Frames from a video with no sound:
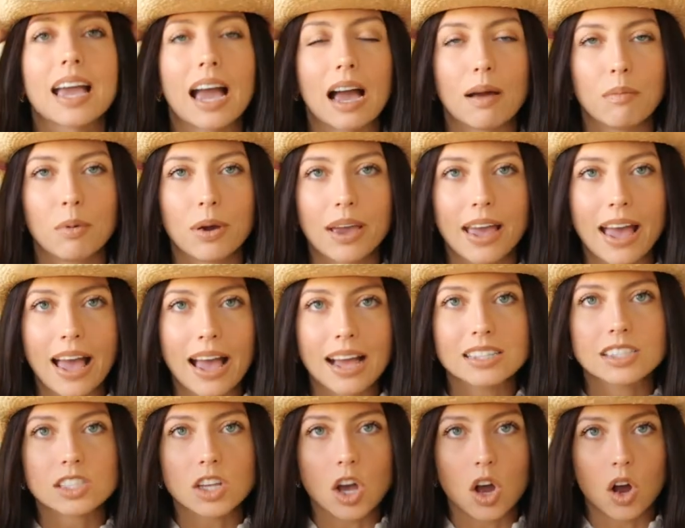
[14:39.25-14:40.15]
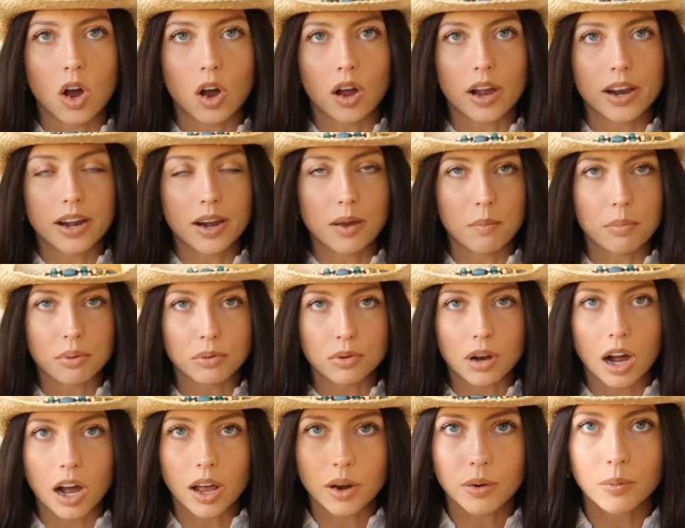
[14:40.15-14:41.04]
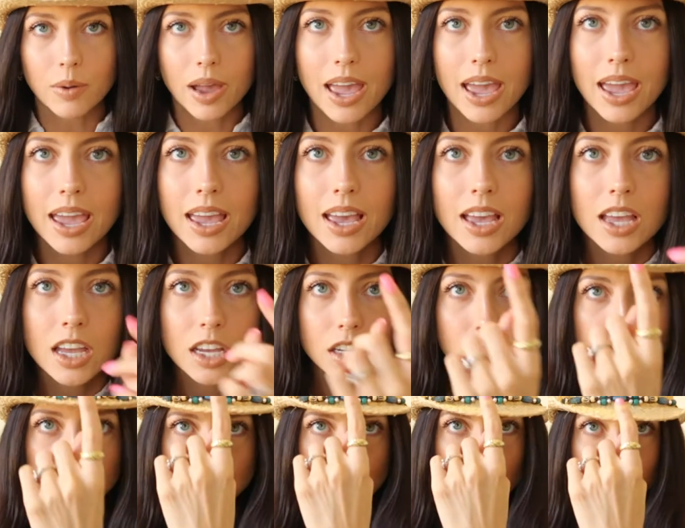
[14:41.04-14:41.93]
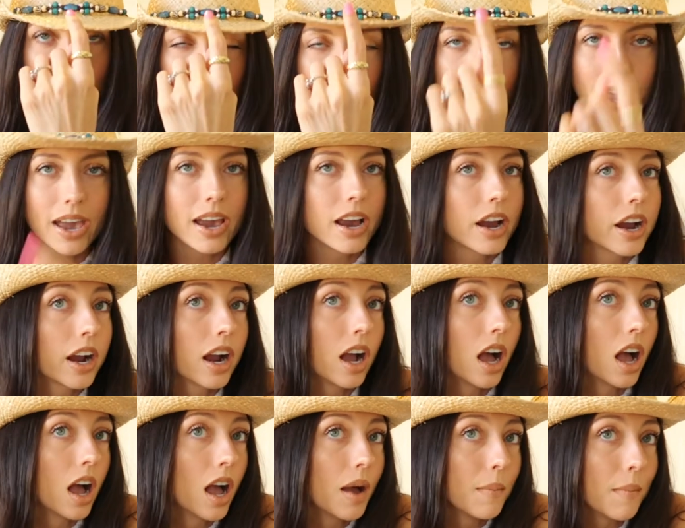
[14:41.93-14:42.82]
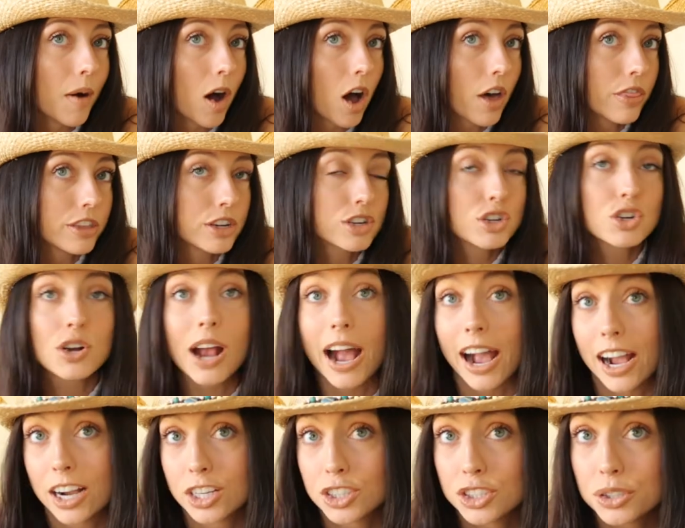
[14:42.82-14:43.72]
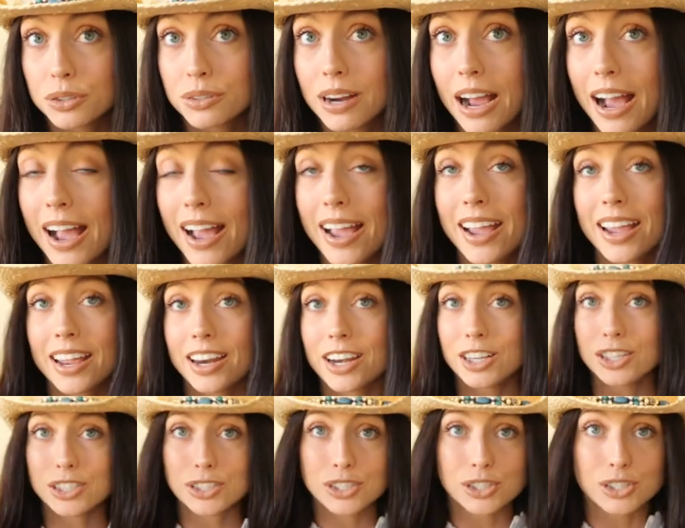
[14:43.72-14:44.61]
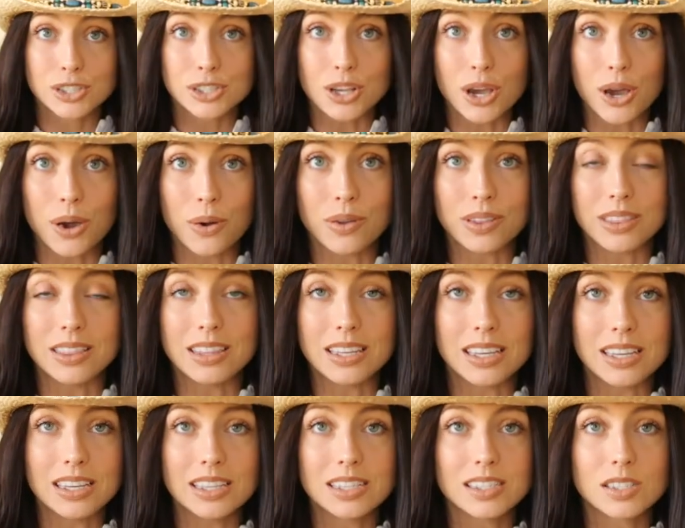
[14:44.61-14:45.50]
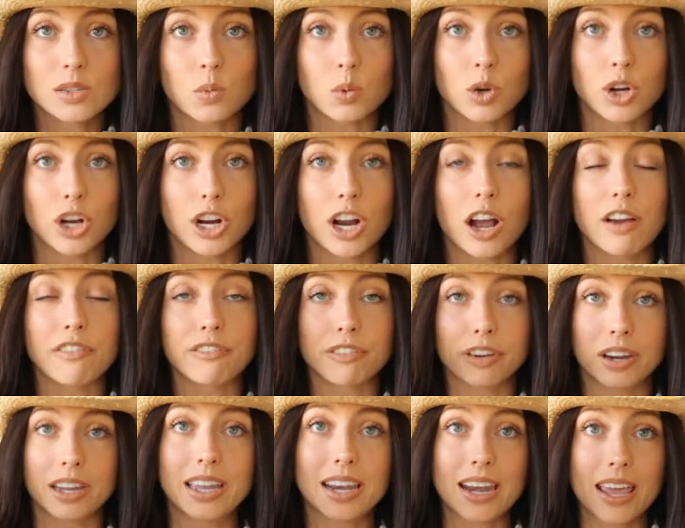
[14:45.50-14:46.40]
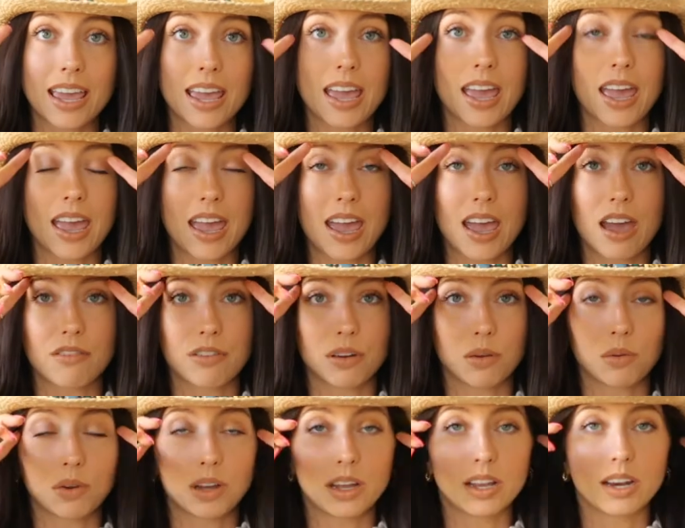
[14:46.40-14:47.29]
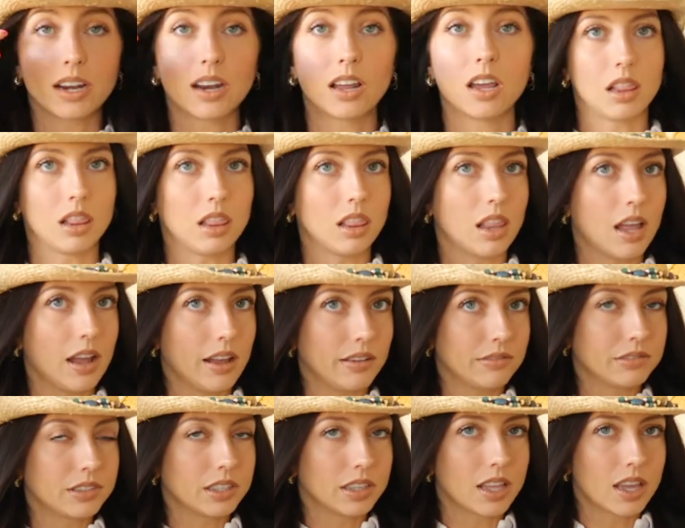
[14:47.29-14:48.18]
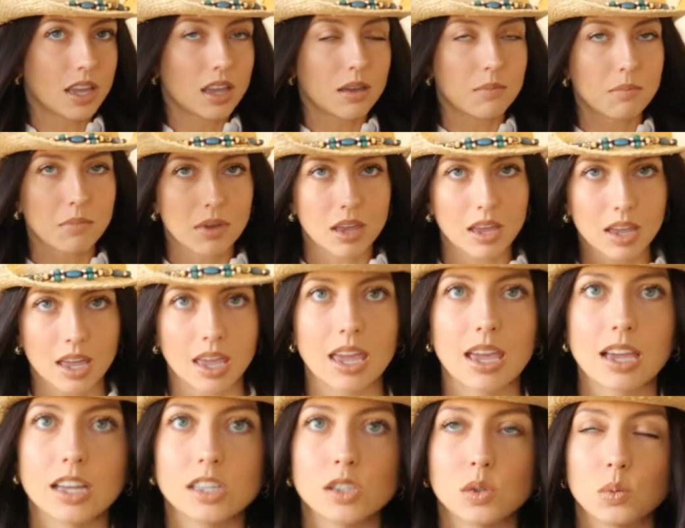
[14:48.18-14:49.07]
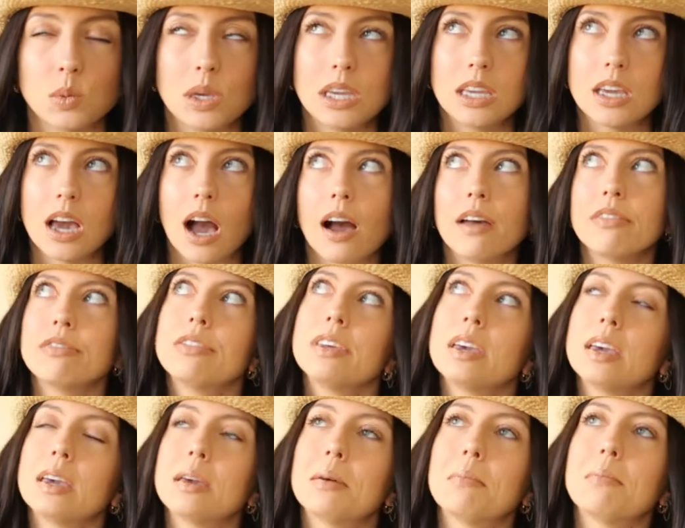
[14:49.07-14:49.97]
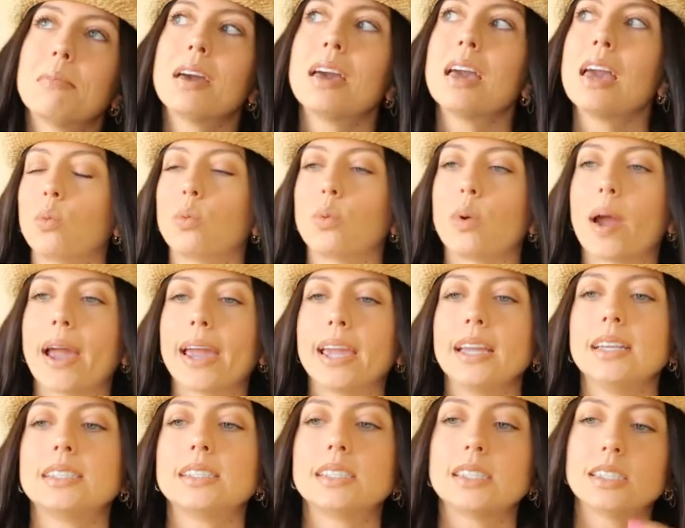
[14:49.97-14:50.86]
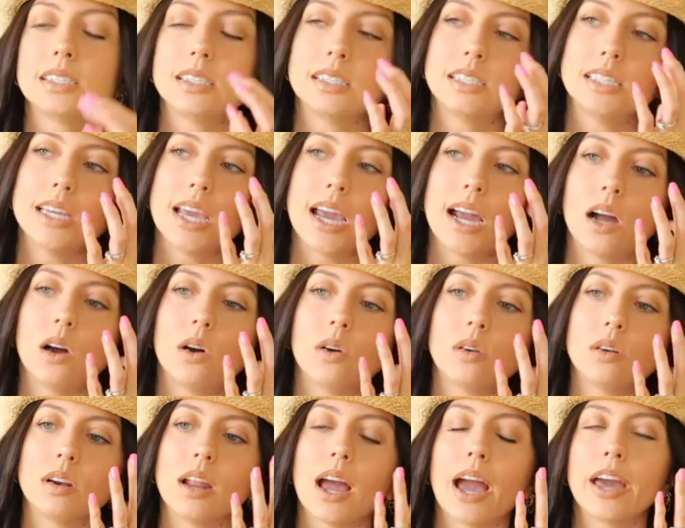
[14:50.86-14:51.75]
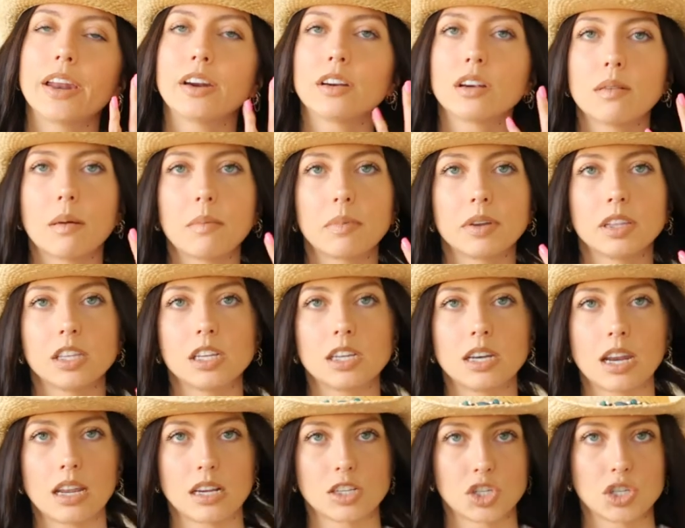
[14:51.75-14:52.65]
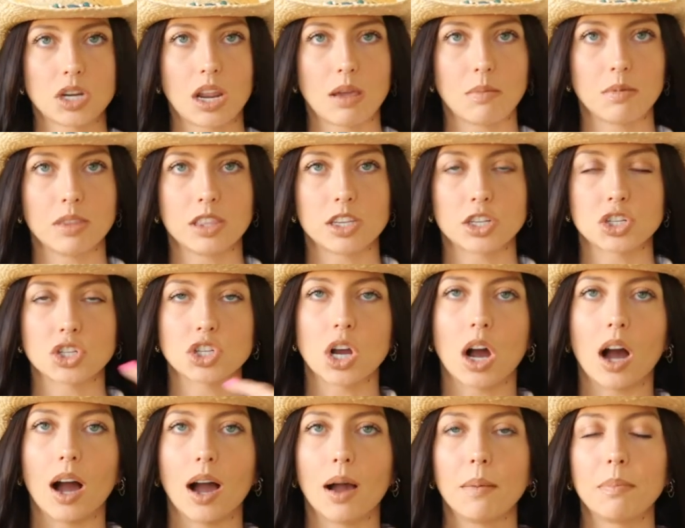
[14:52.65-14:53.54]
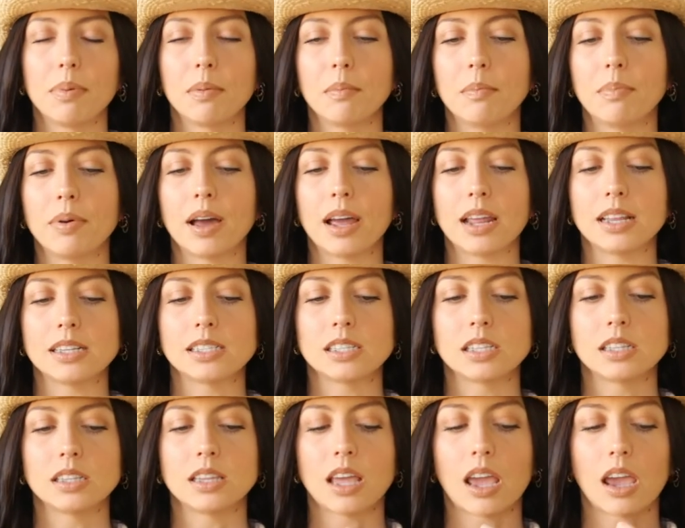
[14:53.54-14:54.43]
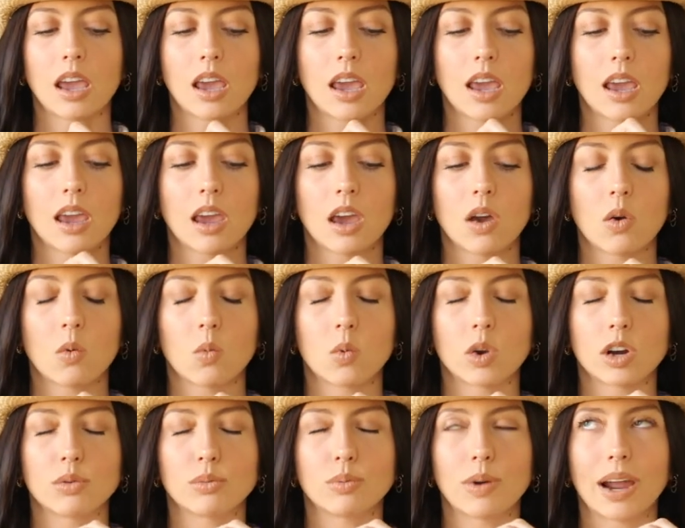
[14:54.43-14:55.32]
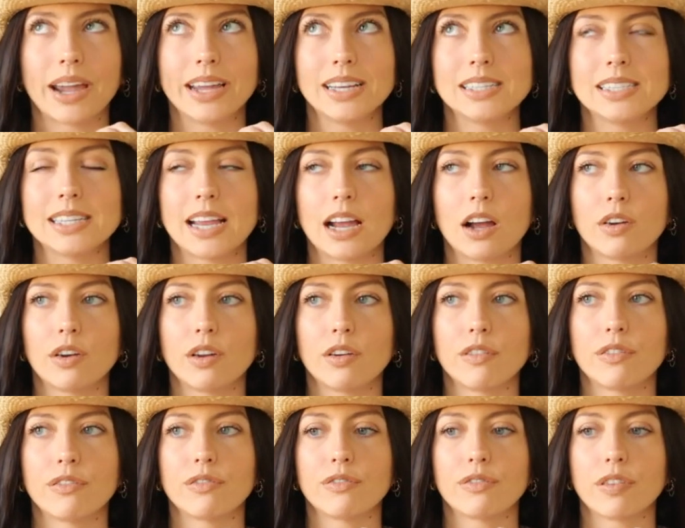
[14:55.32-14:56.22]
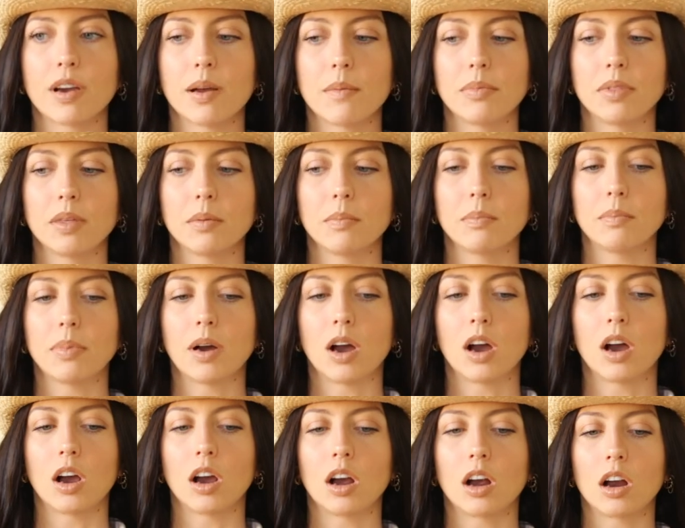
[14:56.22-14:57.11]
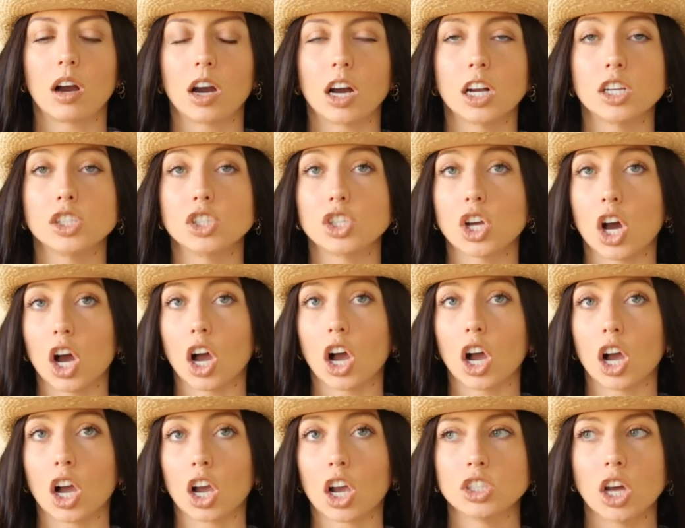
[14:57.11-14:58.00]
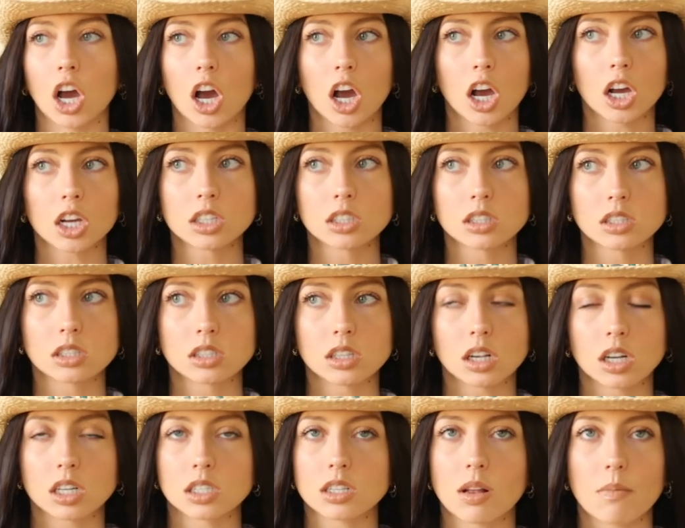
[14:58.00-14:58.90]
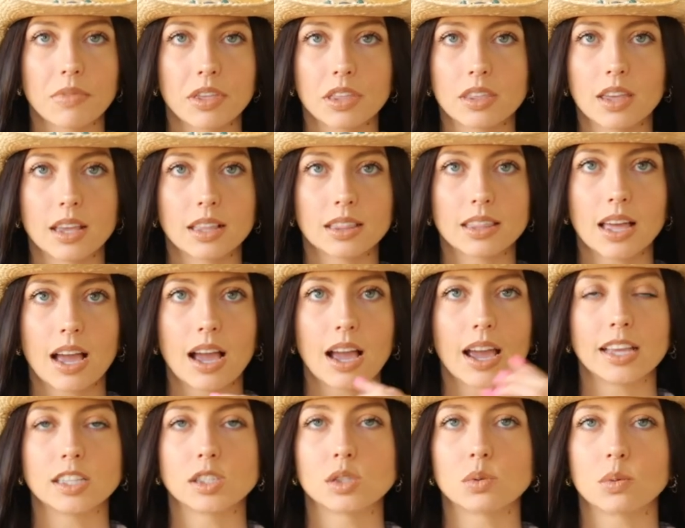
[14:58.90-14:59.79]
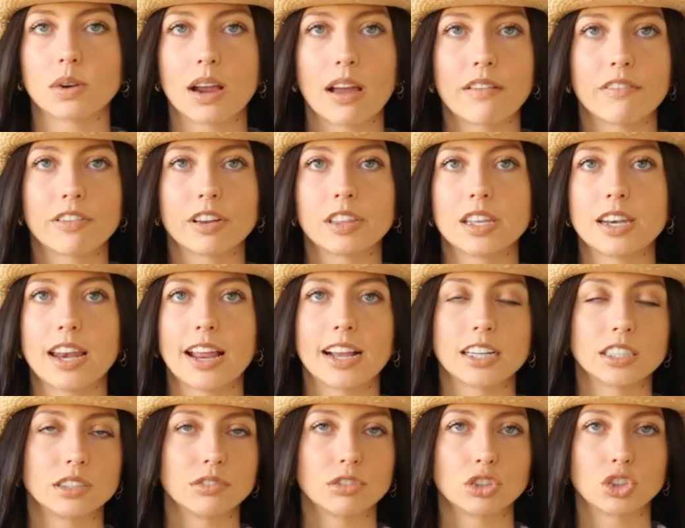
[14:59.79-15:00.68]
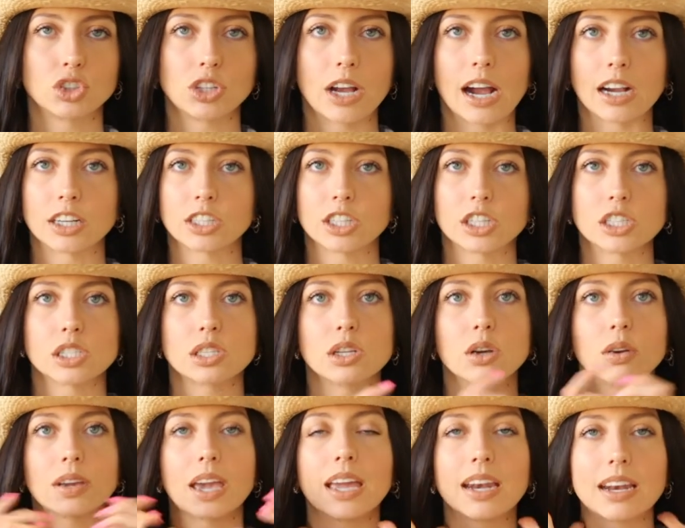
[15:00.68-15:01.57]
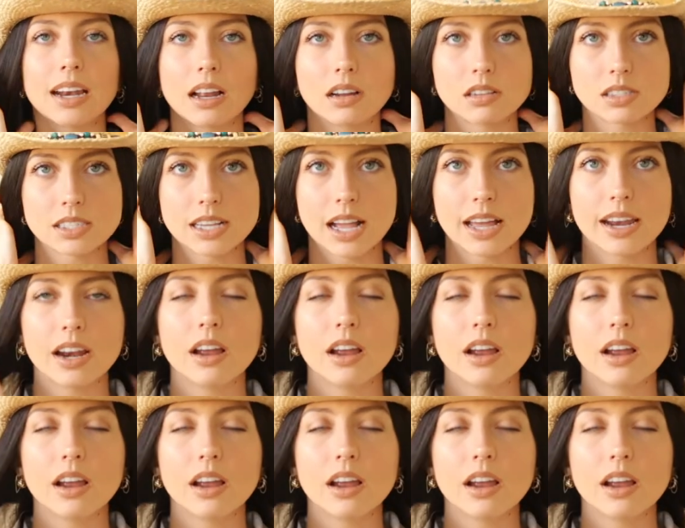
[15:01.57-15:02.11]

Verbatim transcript: cowboy hats on Broadway to wear um, on the tractor ride. So these were a freaking hit. Everyone loved them and we got them right down, I don't remember the name of the shop, but they were right down from the bar dock, docks or something like that. It's wherever the Nashville tractor is located outside